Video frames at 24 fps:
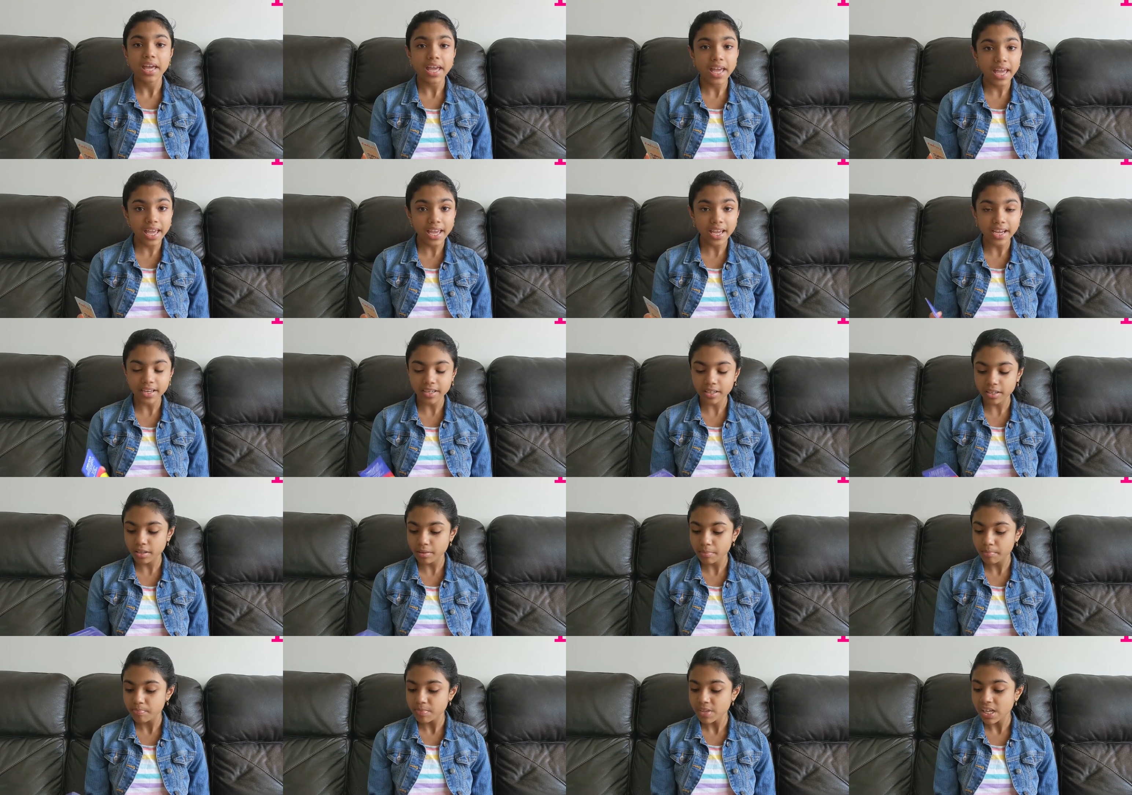And
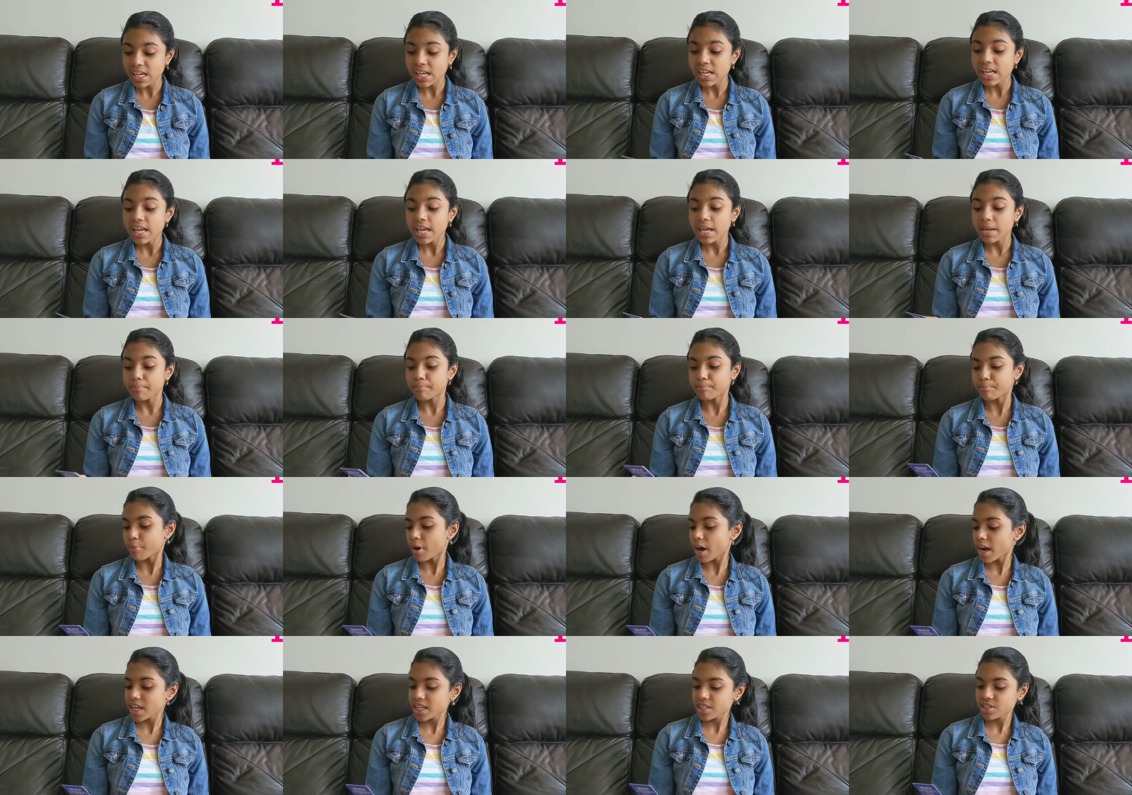
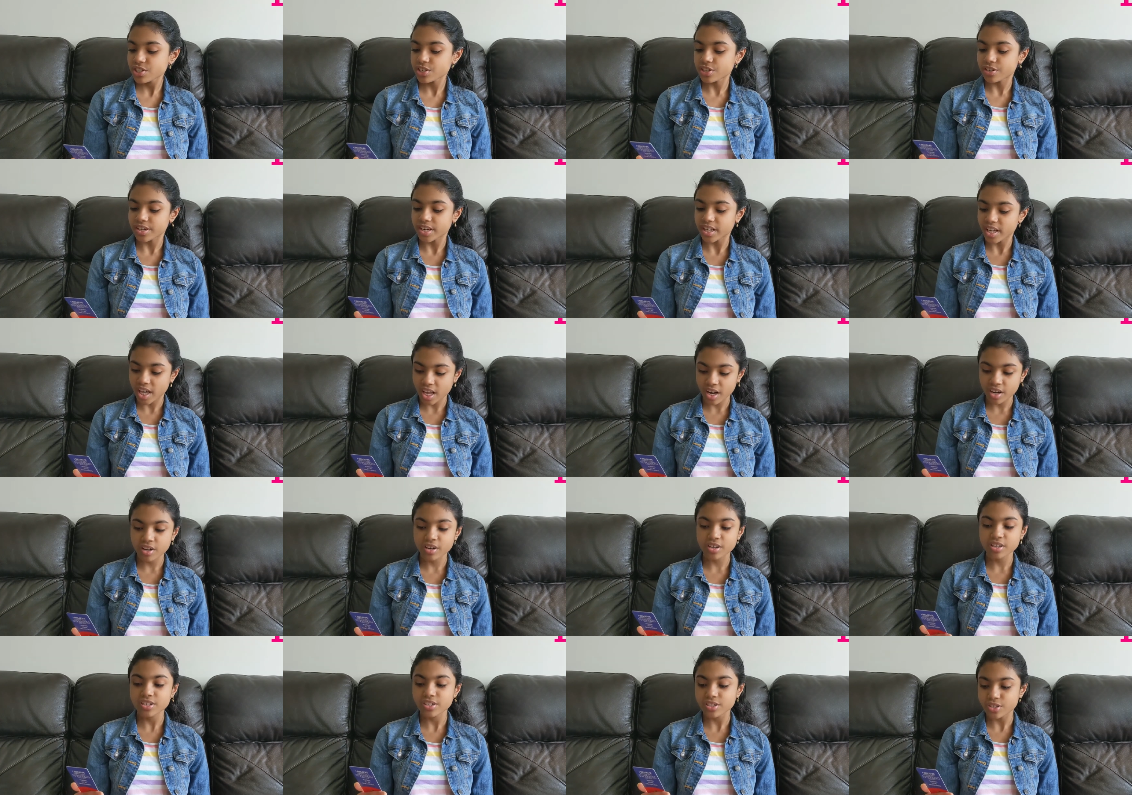embrace your
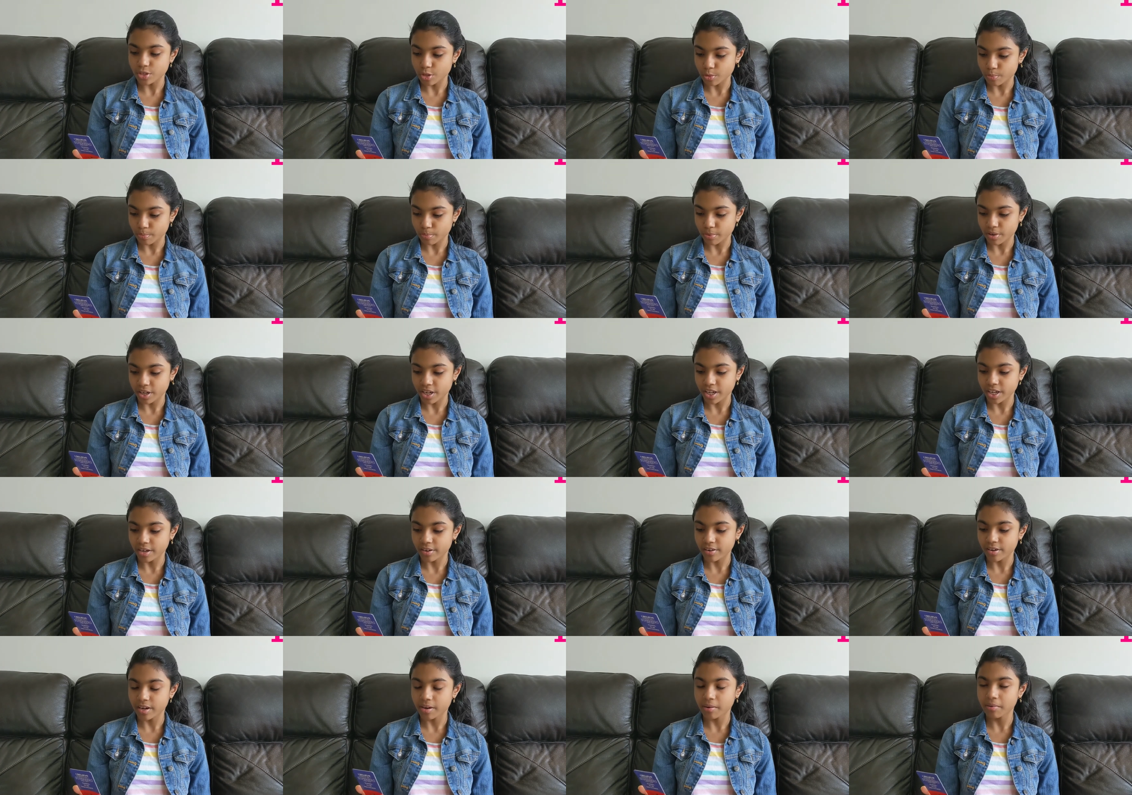inner
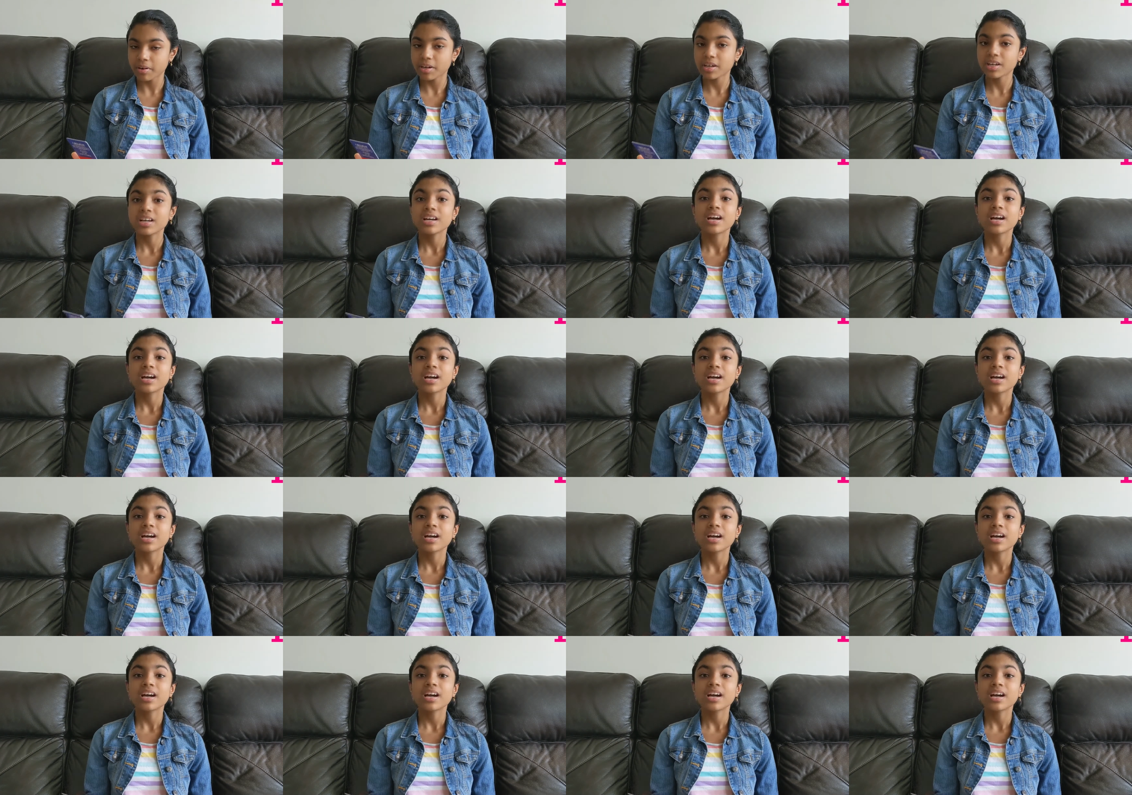superhero.